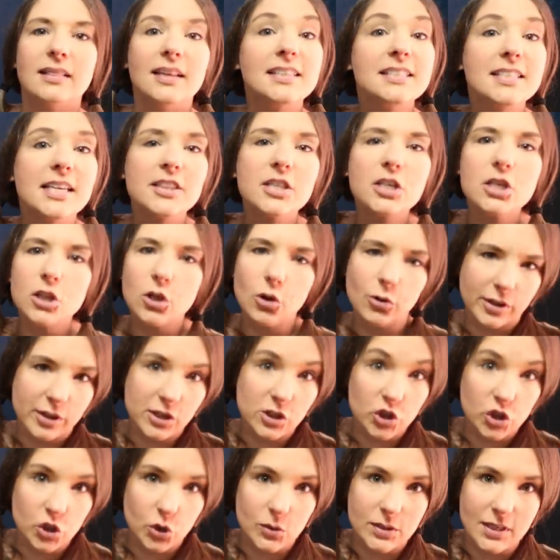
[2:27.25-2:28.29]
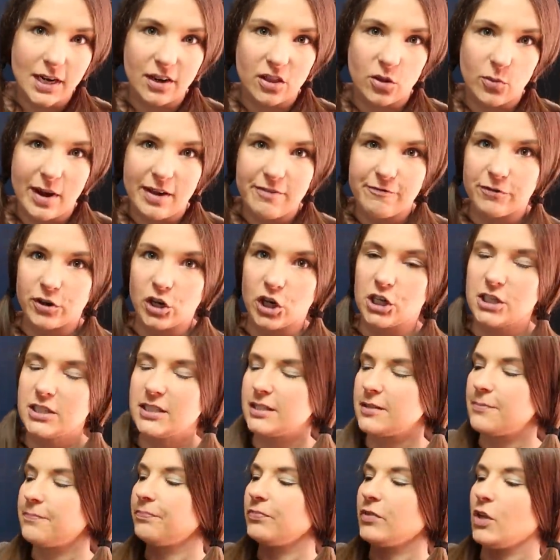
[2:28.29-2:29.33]
Let's get the clothing and shoes out of the way
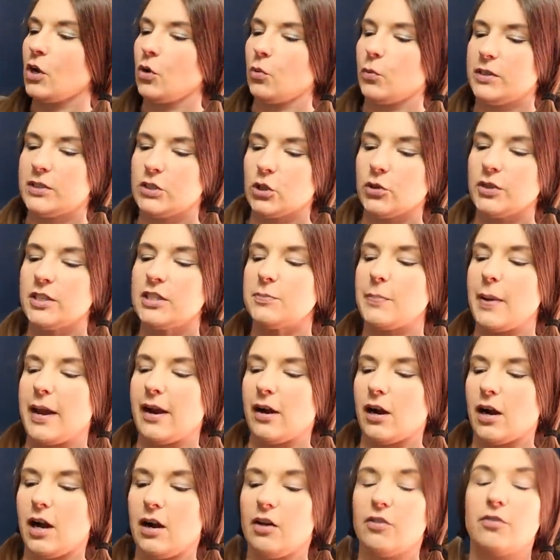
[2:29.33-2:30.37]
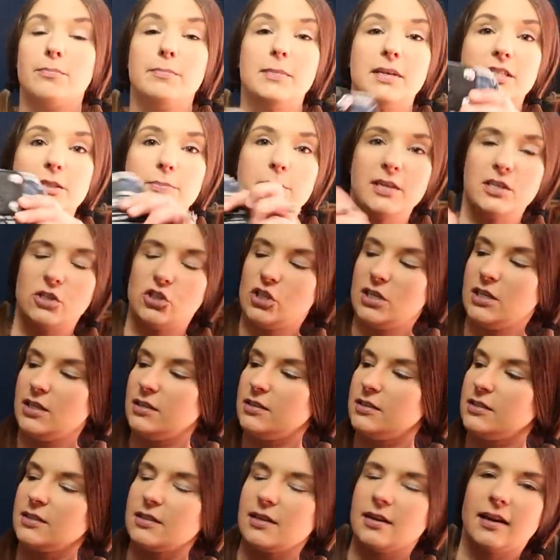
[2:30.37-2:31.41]
first. We sold this pair of Miss Me
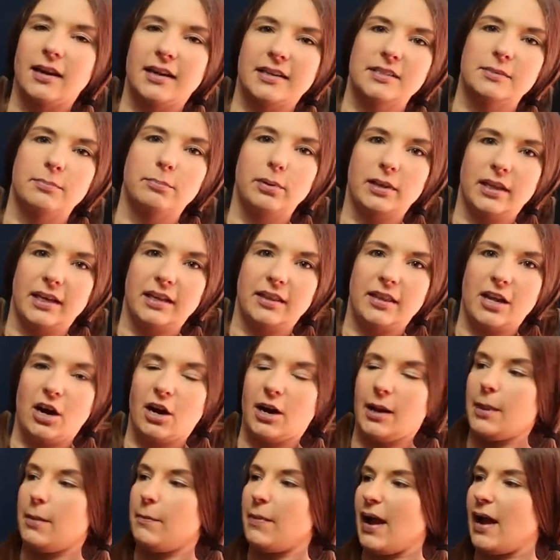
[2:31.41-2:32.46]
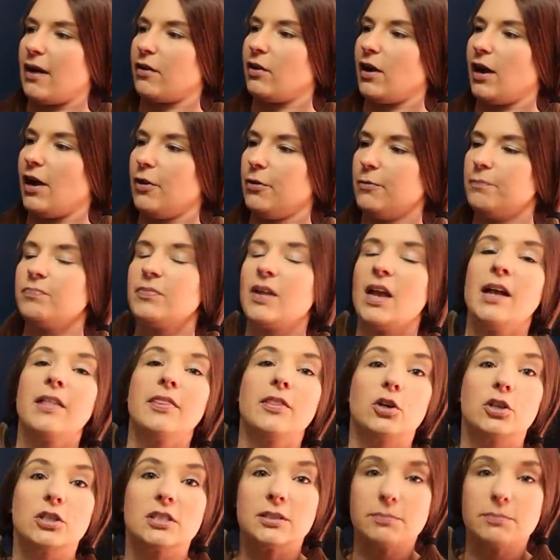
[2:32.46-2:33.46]
jeans. Nice bling there on the background. They're